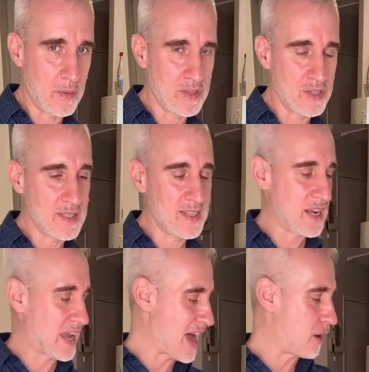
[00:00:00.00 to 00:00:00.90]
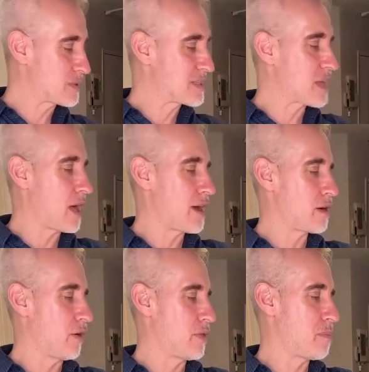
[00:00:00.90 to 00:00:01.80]
which is sitting
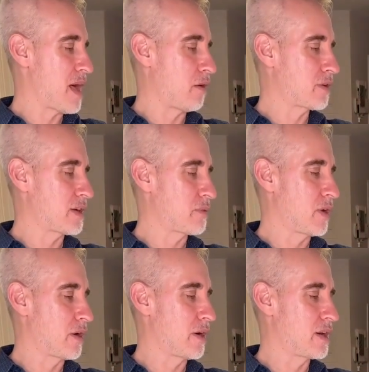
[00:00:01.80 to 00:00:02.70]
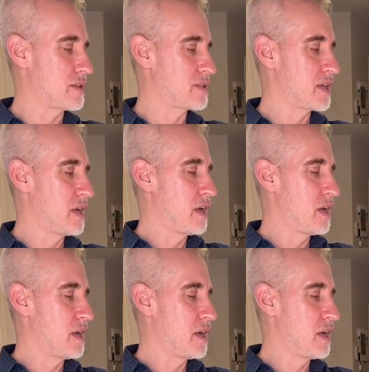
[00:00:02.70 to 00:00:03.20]
outside on the balcony where it is.